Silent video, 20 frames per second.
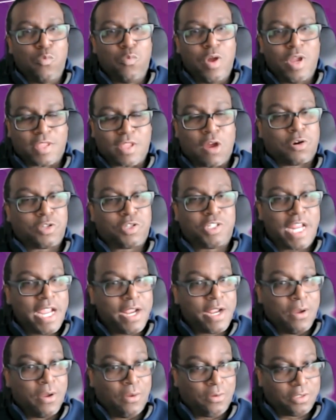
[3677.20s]
with our
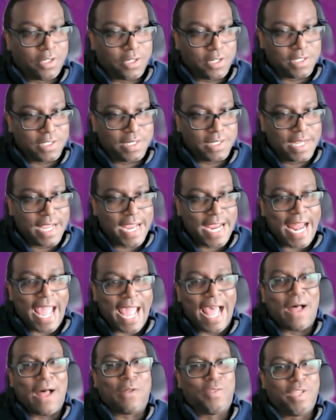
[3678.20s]
stakeholders, and
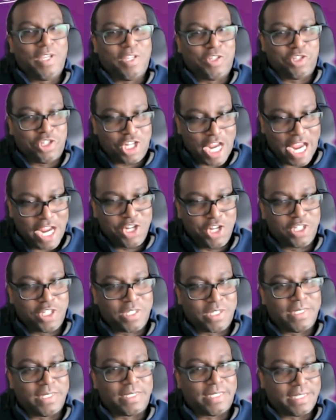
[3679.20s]
how these
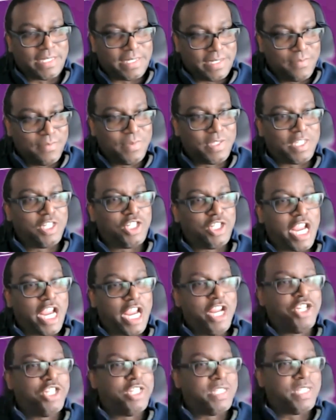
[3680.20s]
changes in systems and
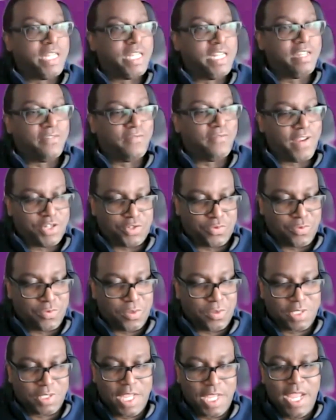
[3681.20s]
changes in
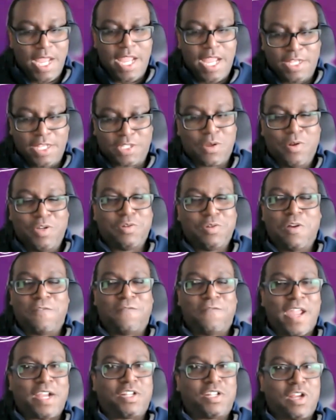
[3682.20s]
individuals is going to
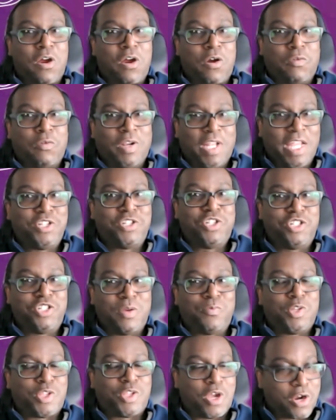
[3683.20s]
affect our
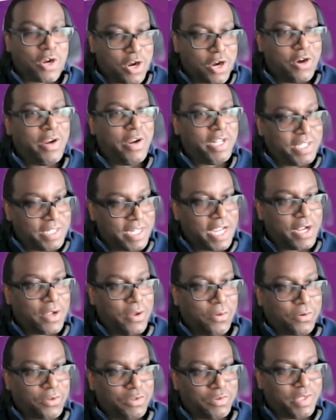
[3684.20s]
relationship with our current
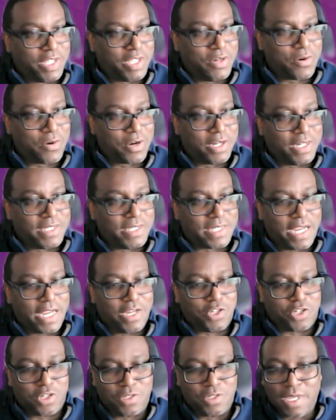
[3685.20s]
stakeholders within
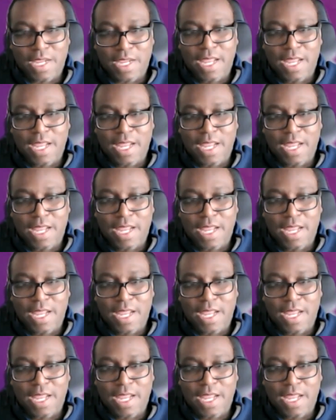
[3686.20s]
organizations.